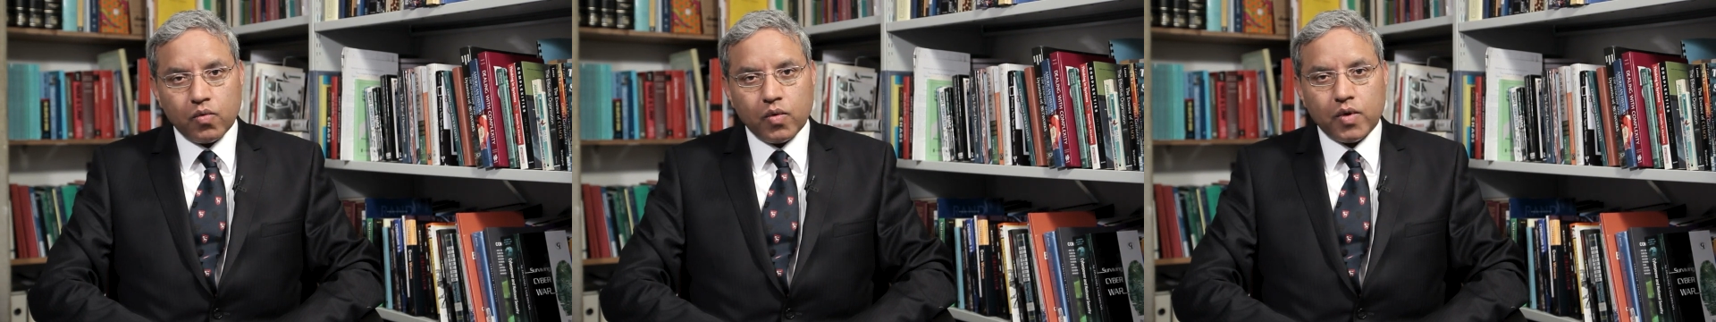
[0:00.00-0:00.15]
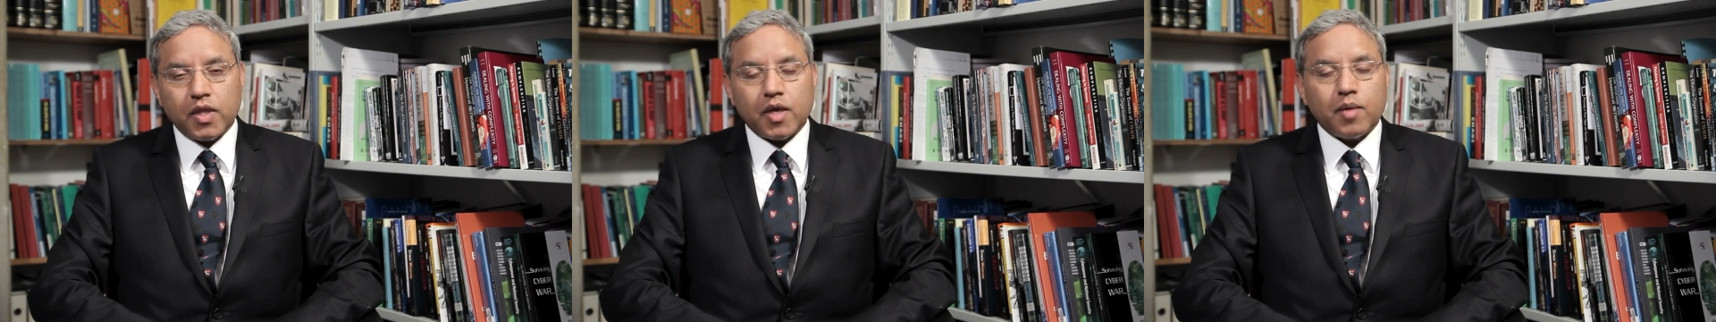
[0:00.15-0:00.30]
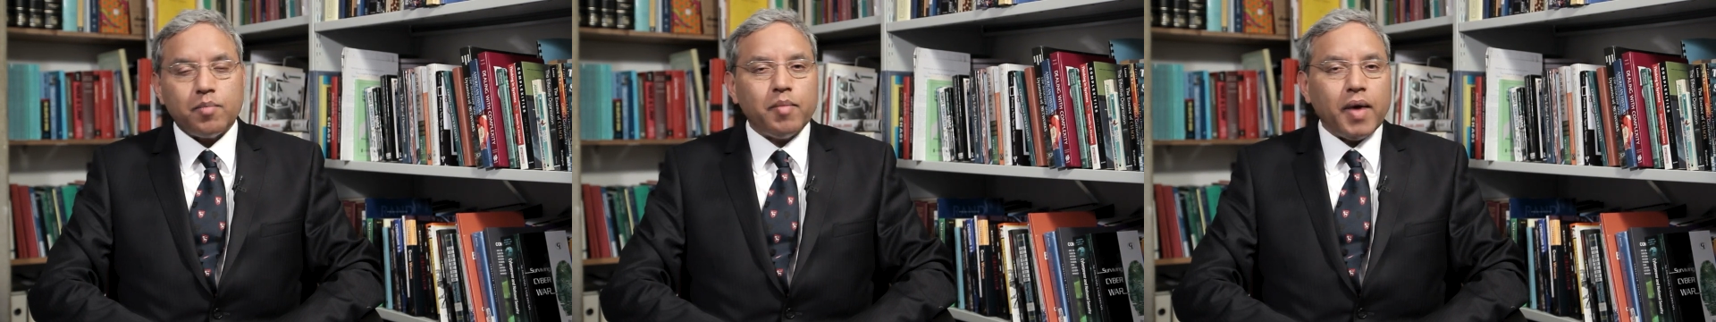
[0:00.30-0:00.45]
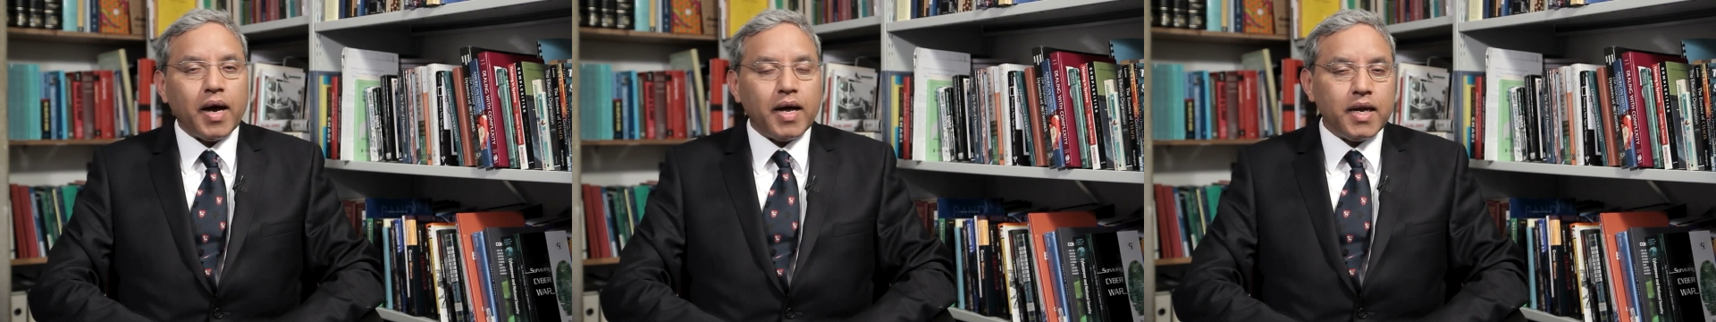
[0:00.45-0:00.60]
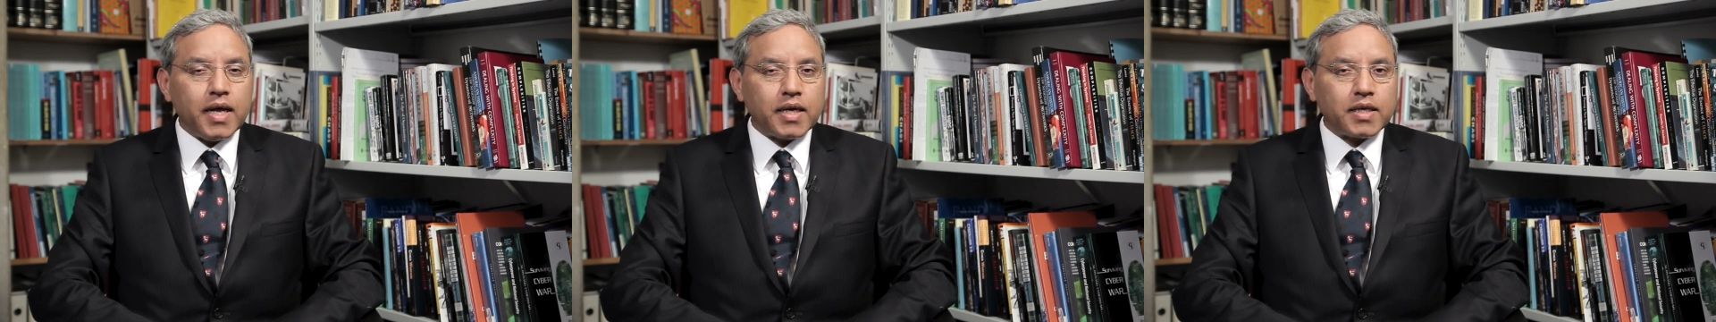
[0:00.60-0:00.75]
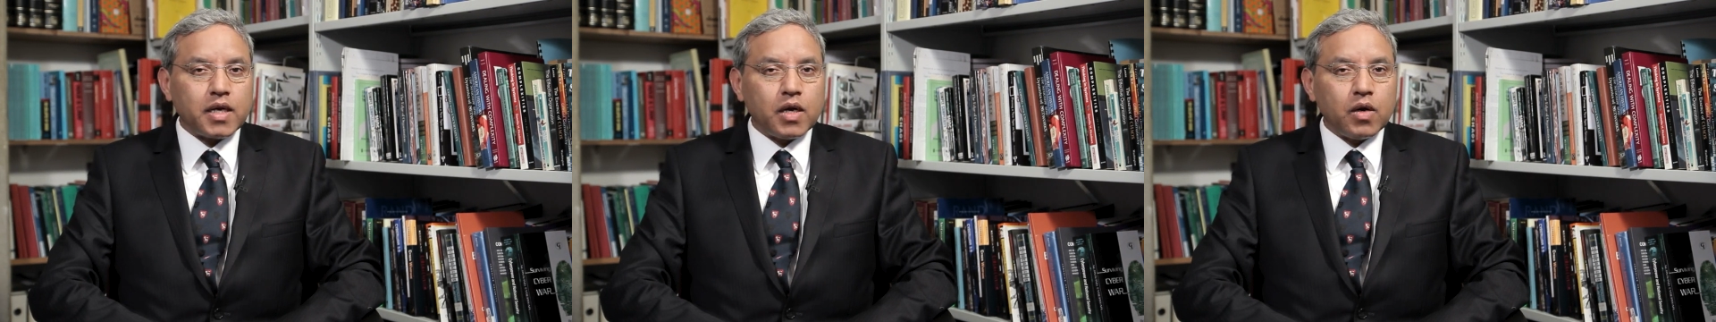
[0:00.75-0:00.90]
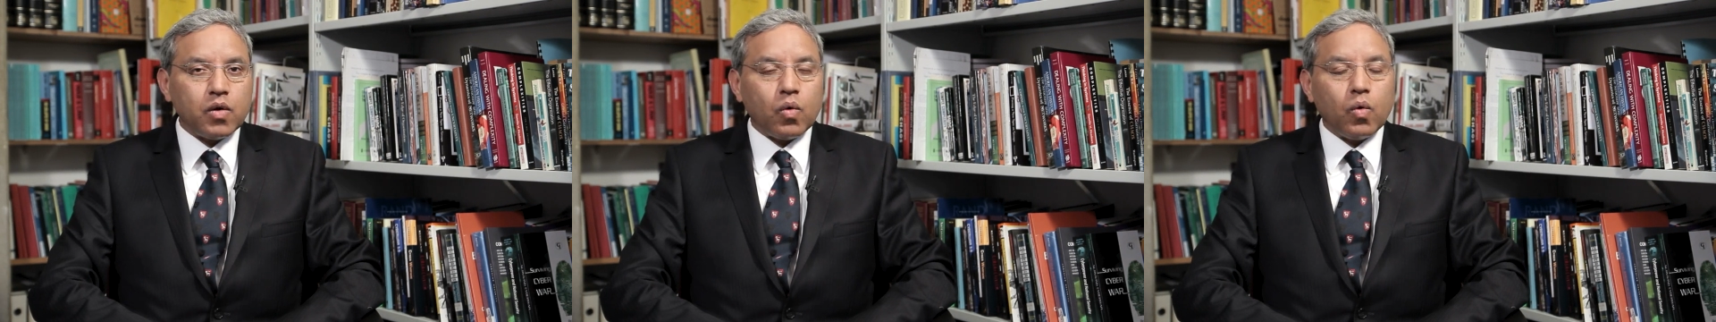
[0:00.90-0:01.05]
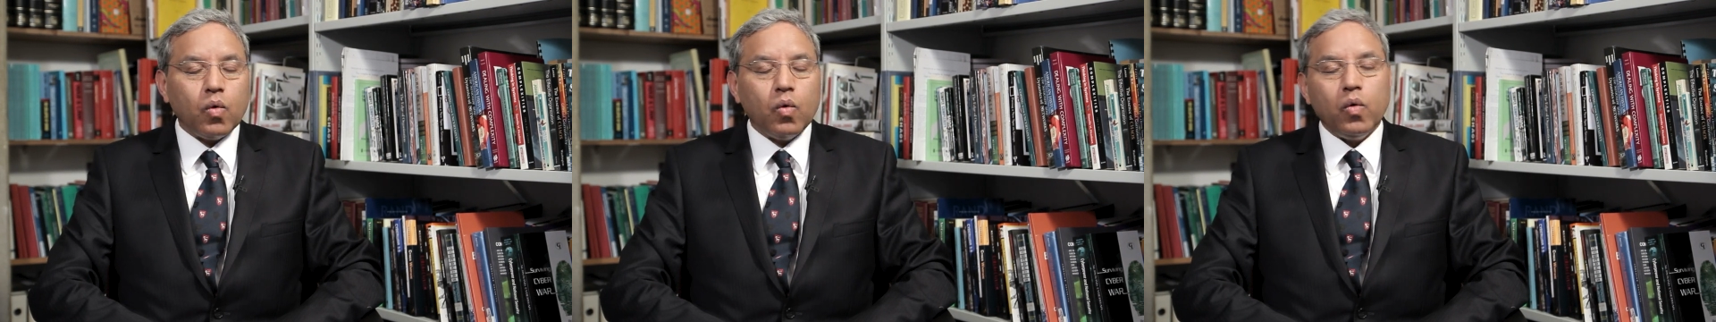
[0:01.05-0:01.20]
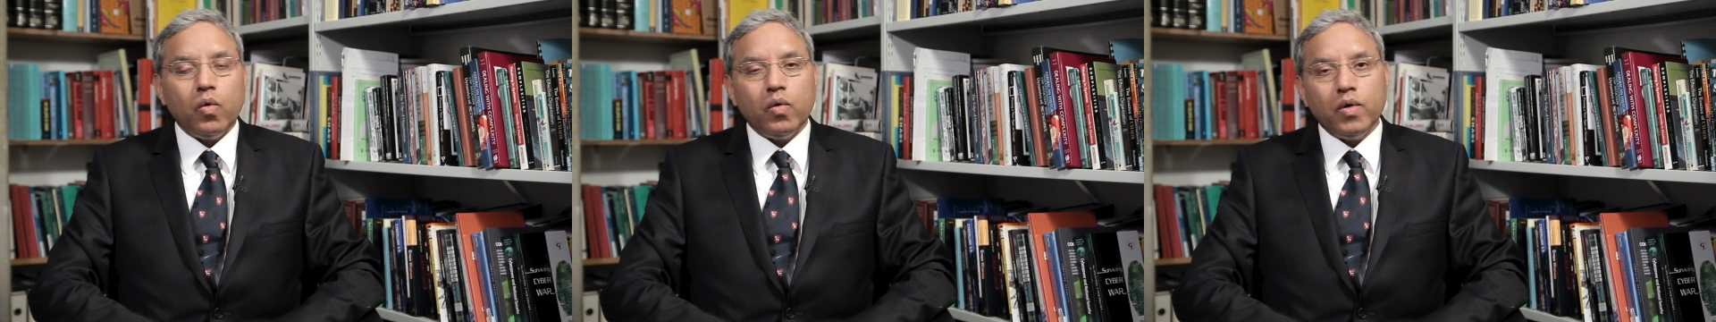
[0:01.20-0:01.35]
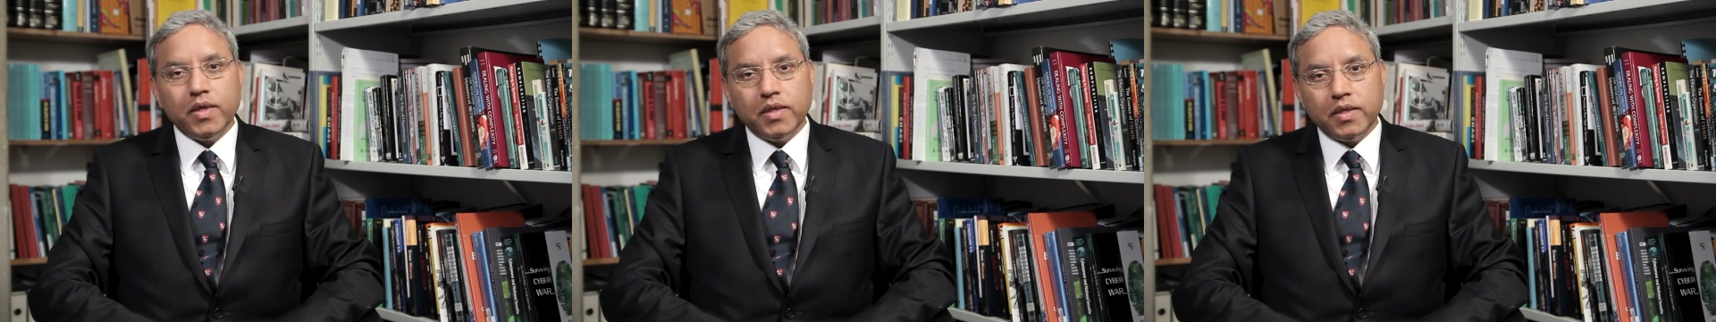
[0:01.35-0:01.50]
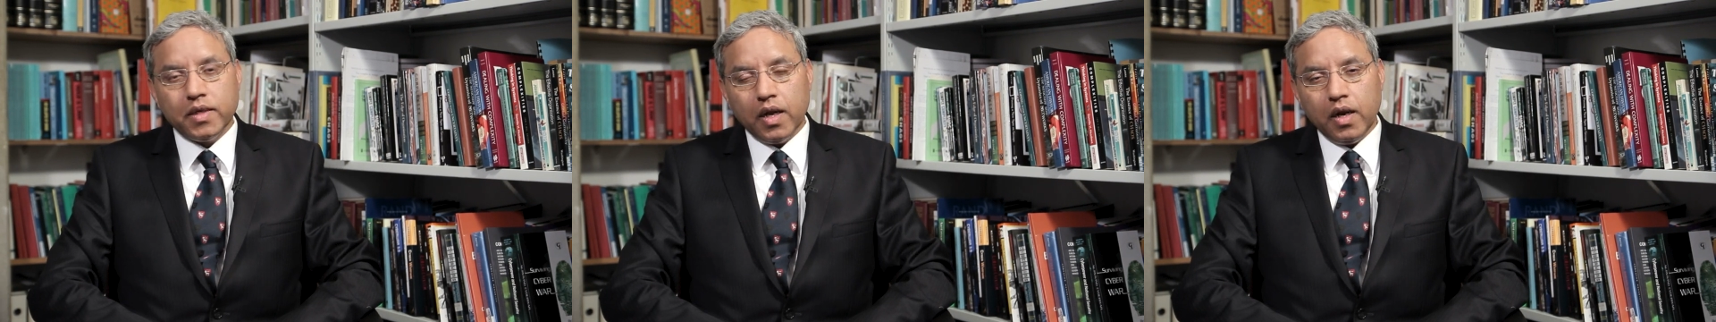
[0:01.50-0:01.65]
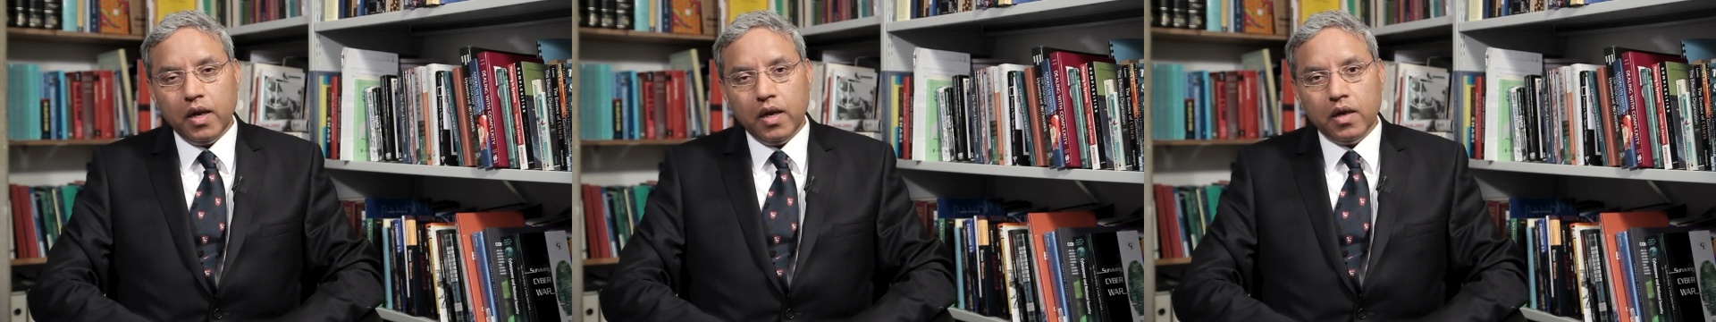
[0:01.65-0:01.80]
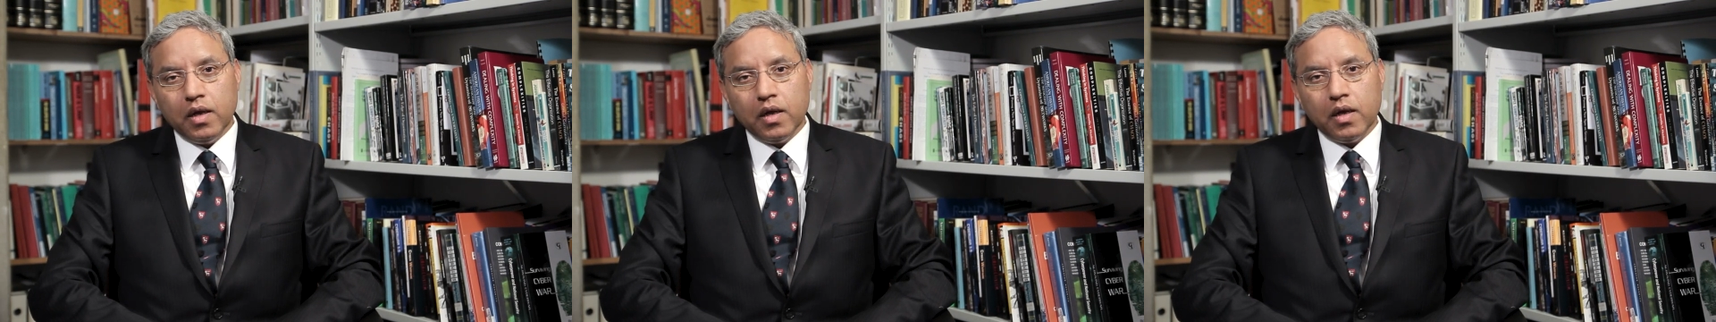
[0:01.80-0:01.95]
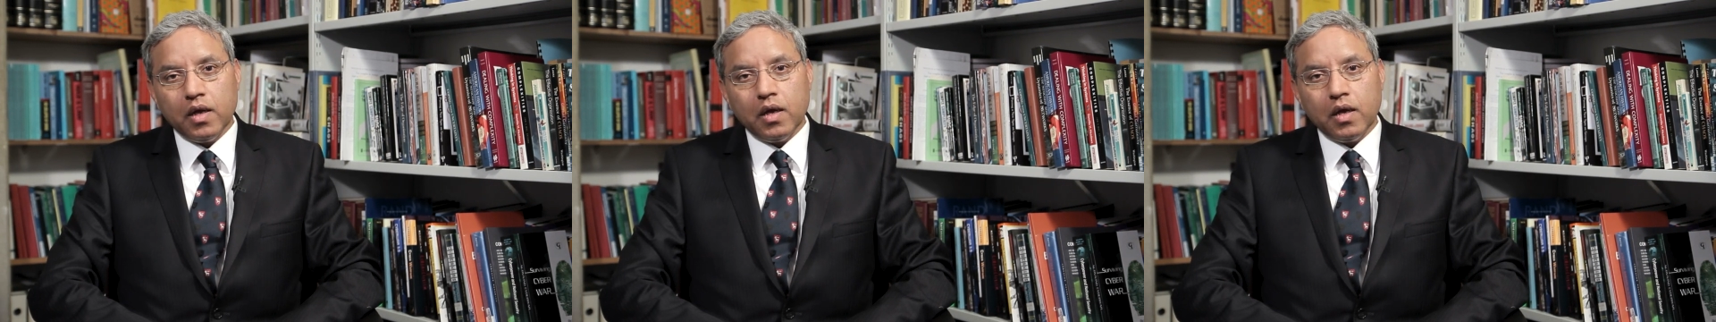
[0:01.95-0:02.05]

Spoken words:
whether bilateral or regional,